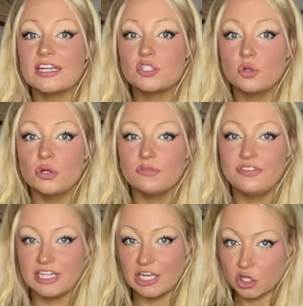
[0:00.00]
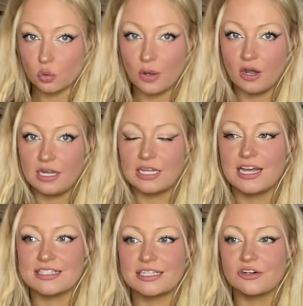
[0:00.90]
to feel like you're wearing
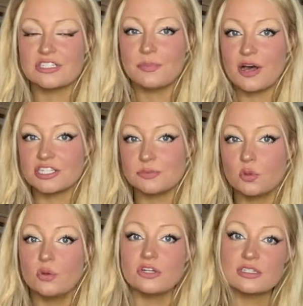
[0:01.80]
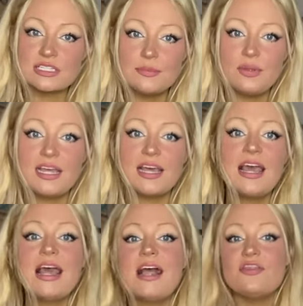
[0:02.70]
as little as possible when you're sleeping,
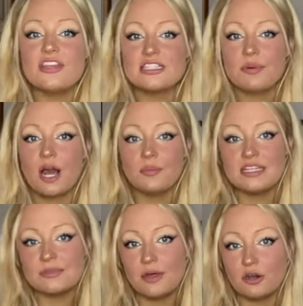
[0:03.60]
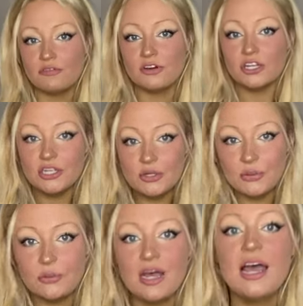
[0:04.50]
this probably is better for
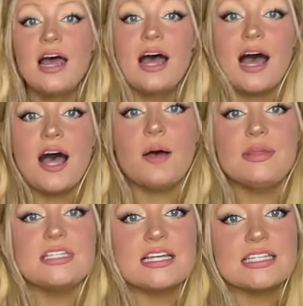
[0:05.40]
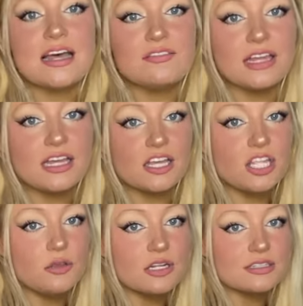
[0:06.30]
you. It does have like a
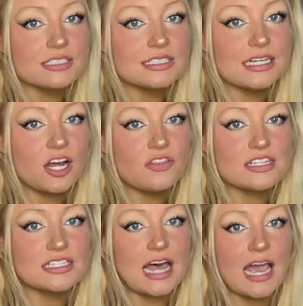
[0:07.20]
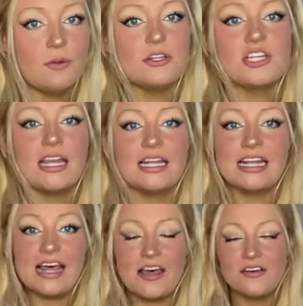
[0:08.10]
cute little slit on the side, which I
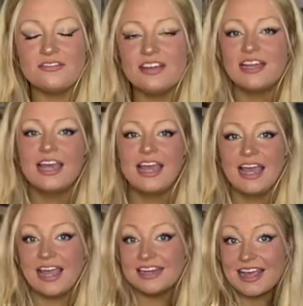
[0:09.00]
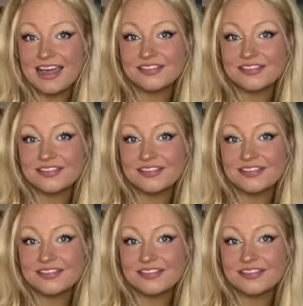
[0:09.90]
love. And yeah.